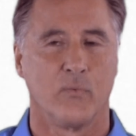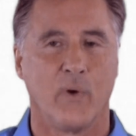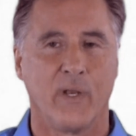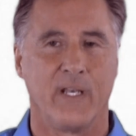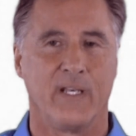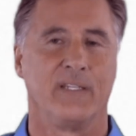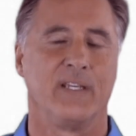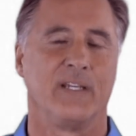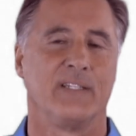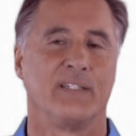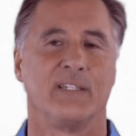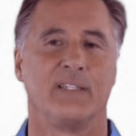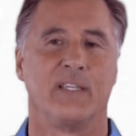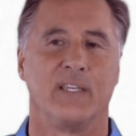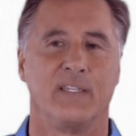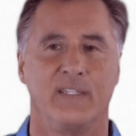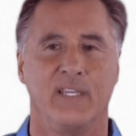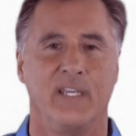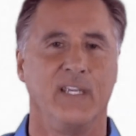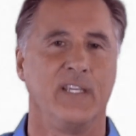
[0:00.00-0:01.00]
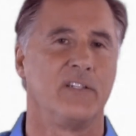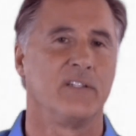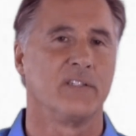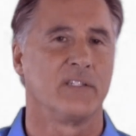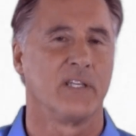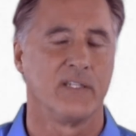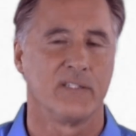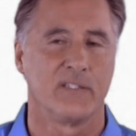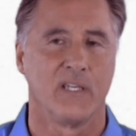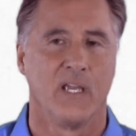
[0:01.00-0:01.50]
What it does is it teaches
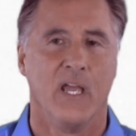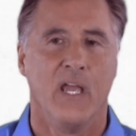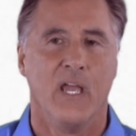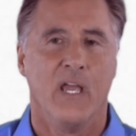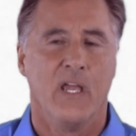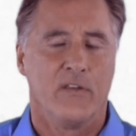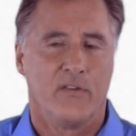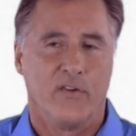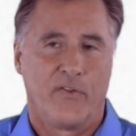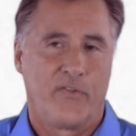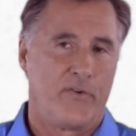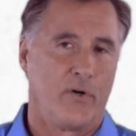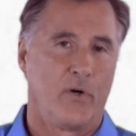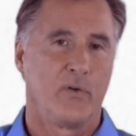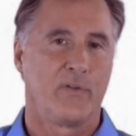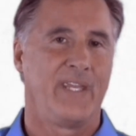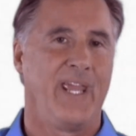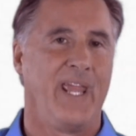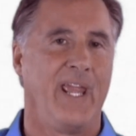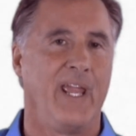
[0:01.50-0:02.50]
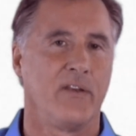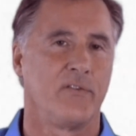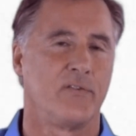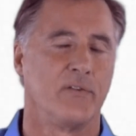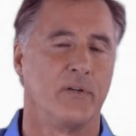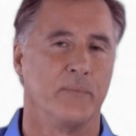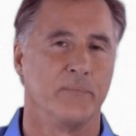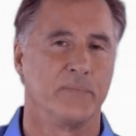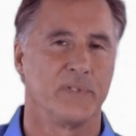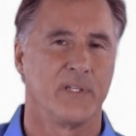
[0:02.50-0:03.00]
us to throw
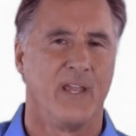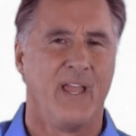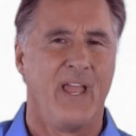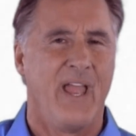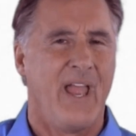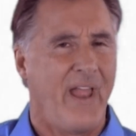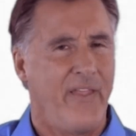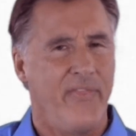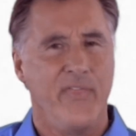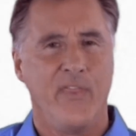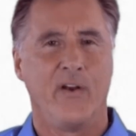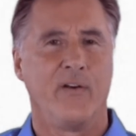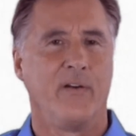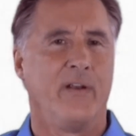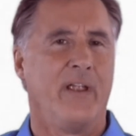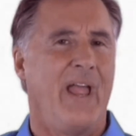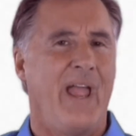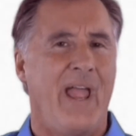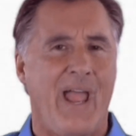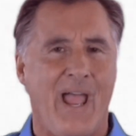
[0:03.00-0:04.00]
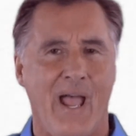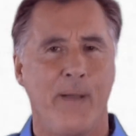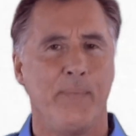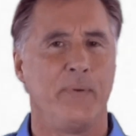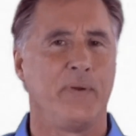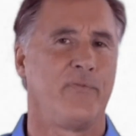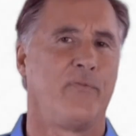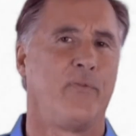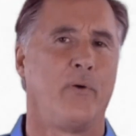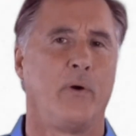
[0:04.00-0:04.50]
tantrums. And they're
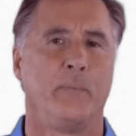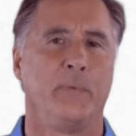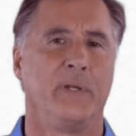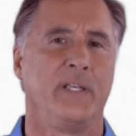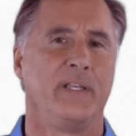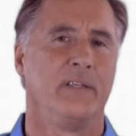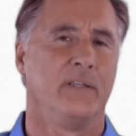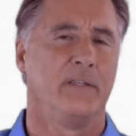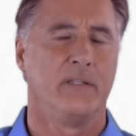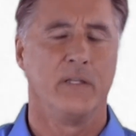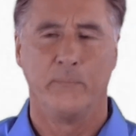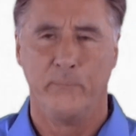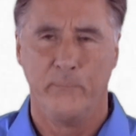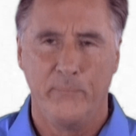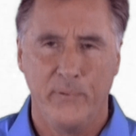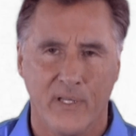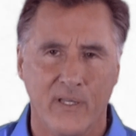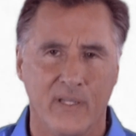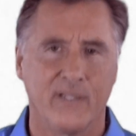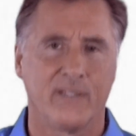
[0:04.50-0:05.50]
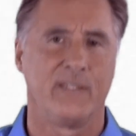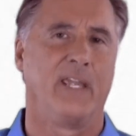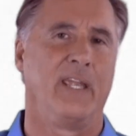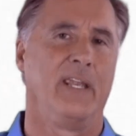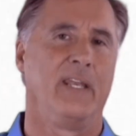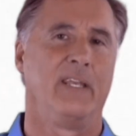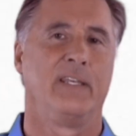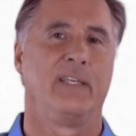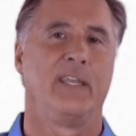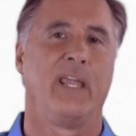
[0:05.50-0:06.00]
habit-forming,
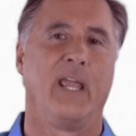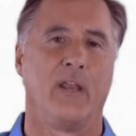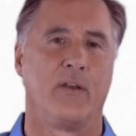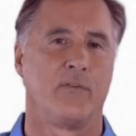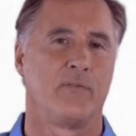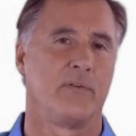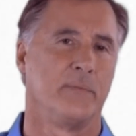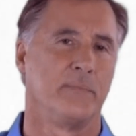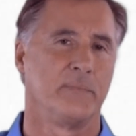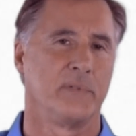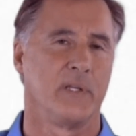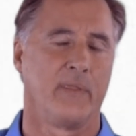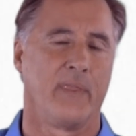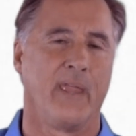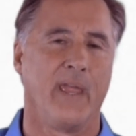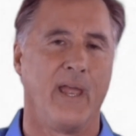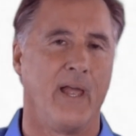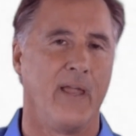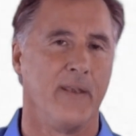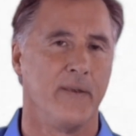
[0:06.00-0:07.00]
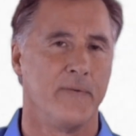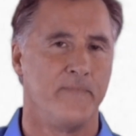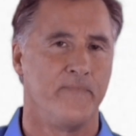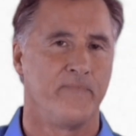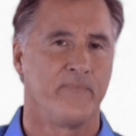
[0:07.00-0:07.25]
debilitating tantrums at that.